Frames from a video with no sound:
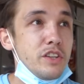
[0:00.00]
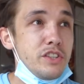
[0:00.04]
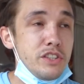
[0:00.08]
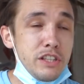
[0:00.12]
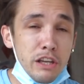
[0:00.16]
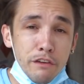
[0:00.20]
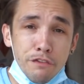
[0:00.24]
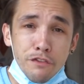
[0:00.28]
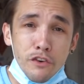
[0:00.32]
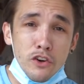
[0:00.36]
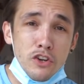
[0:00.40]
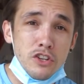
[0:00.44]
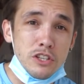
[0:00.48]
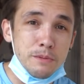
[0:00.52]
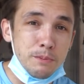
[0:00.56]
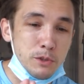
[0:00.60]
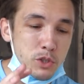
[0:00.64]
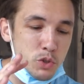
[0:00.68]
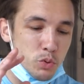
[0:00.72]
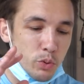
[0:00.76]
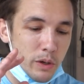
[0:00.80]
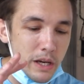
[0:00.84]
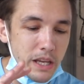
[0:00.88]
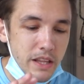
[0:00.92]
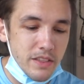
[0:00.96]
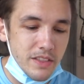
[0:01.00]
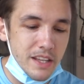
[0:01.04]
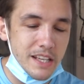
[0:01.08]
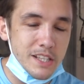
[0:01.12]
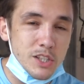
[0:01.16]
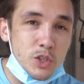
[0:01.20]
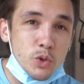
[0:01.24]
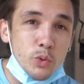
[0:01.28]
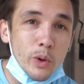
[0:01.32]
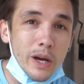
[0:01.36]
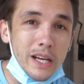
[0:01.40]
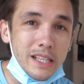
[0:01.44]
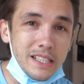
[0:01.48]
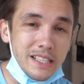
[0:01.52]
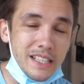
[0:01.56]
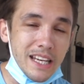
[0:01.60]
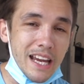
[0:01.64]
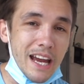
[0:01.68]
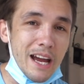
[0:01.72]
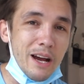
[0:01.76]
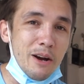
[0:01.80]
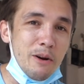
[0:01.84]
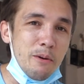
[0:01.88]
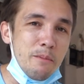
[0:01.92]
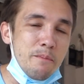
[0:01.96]
The difference between this KUEY
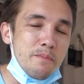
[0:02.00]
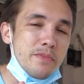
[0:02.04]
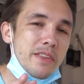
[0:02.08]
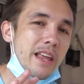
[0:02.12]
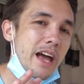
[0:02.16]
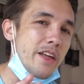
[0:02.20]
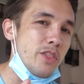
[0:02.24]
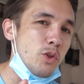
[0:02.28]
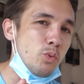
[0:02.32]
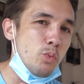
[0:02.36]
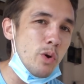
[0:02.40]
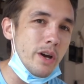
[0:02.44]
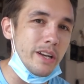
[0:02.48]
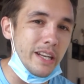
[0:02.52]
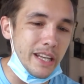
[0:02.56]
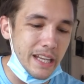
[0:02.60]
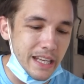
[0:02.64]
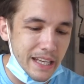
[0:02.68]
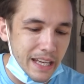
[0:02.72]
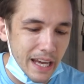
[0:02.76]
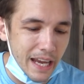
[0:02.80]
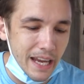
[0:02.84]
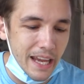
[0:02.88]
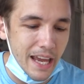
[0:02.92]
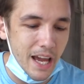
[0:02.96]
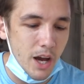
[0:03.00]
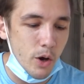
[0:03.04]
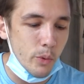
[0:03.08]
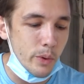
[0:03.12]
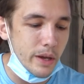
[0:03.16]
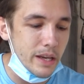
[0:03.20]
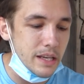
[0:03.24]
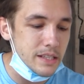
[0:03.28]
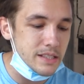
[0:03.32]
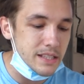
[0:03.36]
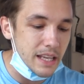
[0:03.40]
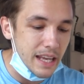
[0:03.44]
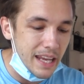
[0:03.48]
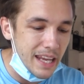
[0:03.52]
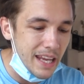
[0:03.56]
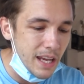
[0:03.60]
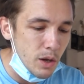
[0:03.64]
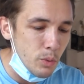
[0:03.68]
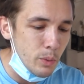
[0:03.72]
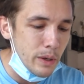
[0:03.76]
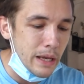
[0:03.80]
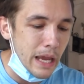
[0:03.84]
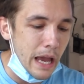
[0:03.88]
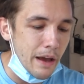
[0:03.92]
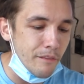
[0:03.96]
TEOW and the one in K L is
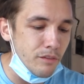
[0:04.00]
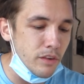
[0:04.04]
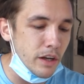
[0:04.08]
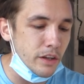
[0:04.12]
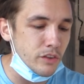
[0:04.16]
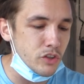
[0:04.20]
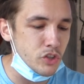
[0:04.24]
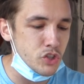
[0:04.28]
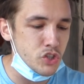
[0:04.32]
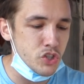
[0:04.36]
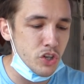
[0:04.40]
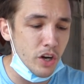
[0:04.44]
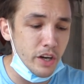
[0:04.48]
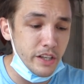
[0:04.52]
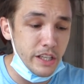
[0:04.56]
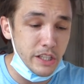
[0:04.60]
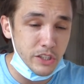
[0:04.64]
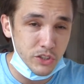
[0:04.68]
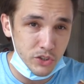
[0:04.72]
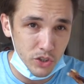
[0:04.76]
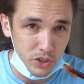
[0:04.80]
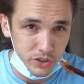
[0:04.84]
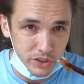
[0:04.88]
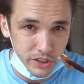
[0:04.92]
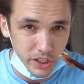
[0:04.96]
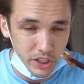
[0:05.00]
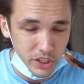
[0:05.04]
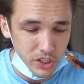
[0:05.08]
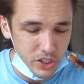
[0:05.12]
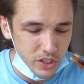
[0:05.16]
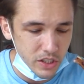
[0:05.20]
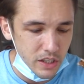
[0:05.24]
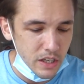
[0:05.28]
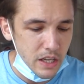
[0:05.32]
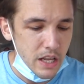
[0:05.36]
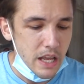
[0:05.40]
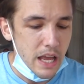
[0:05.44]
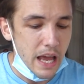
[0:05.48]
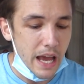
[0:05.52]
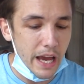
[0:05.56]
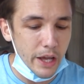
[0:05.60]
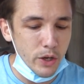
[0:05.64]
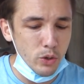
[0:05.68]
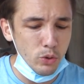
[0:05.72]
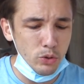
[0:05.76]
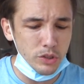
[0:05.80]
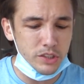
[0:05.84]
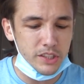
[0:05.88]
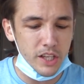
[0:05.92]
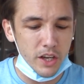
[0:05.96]
here we have like the Chinese sausage
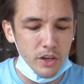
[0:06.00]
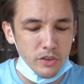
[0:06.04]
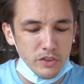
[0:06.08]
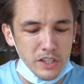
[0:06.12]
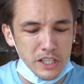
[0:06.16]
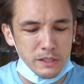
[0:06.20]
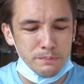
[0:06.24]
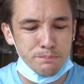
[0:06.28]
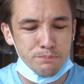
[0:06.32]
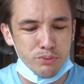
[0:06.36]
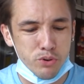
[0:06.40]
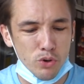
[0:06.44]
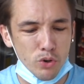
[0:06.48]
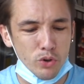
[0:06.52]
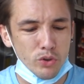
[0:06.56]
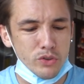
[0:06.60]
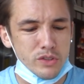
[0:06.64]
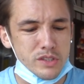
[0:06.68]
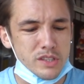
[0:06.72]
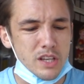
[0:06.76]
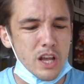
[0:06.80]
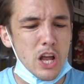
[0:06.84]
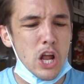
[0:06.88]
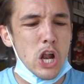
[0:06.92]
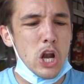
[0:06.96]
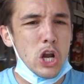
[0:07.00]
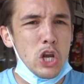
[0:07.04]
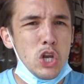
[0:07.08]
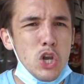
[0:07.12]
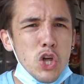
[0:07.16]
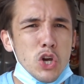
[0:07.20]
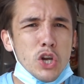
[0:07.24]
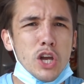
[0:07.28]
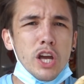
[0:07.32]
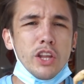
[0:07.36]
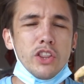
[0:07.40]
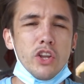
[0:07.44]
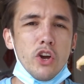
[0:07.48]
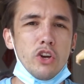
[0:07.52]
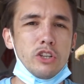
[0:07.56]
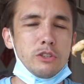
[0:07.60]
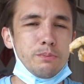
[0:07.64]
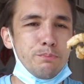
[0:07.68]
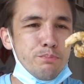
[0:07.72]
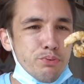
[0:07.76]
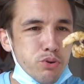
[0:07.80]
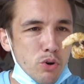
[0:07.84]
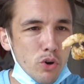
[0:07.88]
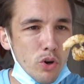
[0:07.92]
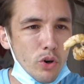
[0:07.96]
and also these prawns. Look at those
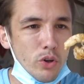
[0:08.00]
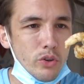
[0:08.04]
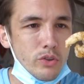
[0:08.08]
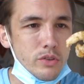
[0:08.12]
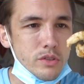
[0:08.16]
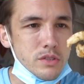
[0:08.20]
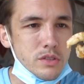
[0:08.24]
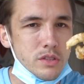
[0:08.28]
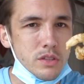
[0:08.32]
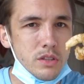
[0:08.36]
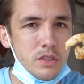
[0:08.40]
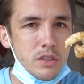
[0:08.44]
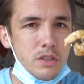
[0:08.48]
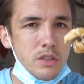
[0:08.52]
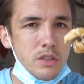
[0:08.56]
prawns.